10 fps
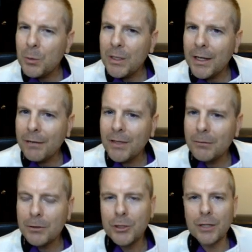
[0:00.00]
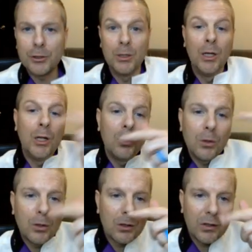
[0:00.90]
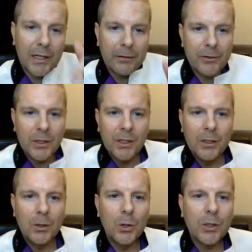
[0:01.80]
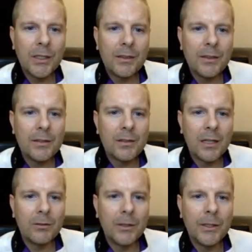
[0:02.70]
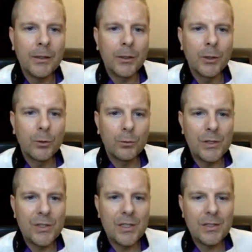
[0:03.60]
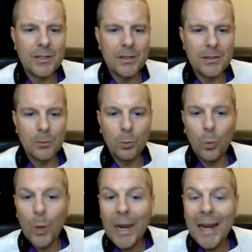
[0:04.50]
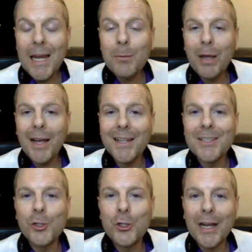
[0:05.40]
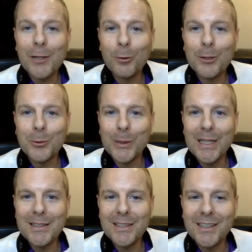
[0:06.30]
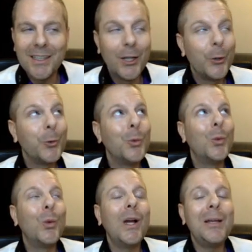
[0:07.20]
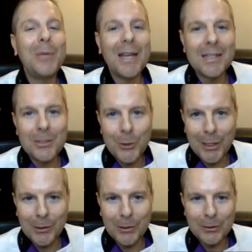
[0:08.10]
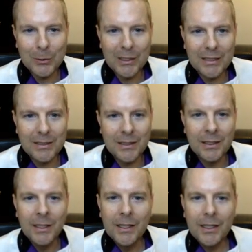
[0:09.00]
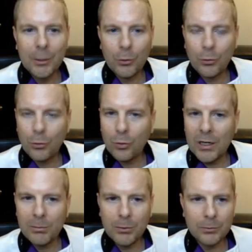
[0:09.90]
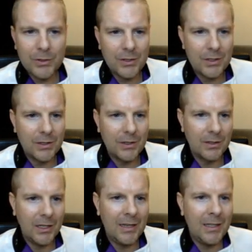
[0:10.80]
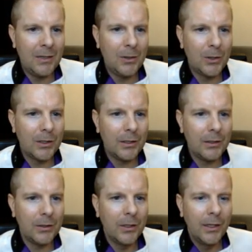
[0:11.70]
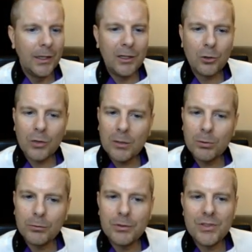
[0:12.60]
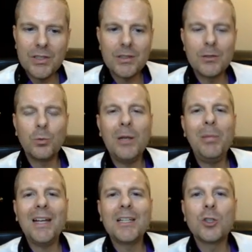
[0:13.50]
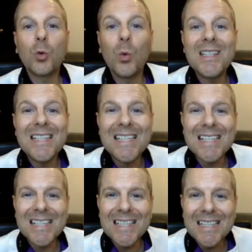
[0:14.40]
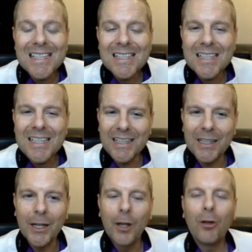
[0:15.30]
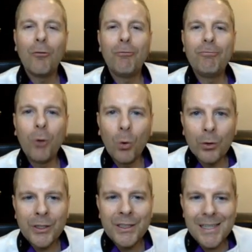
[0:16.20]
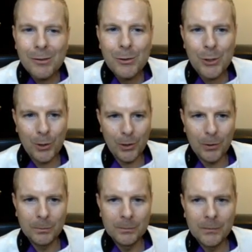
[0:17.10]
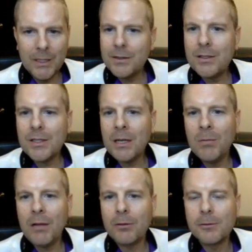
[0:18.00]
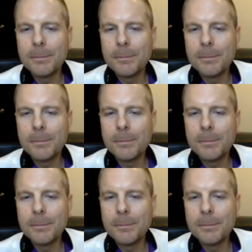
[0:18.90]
we have that rejection? Look left. Look at this level here. Resistance way back in January twenty eighteen. Way back in January twenty eighteen. Incredible resistance. And then look at here. Incredible resistance way back in twenty sixteen. Four years ago. It's the same level.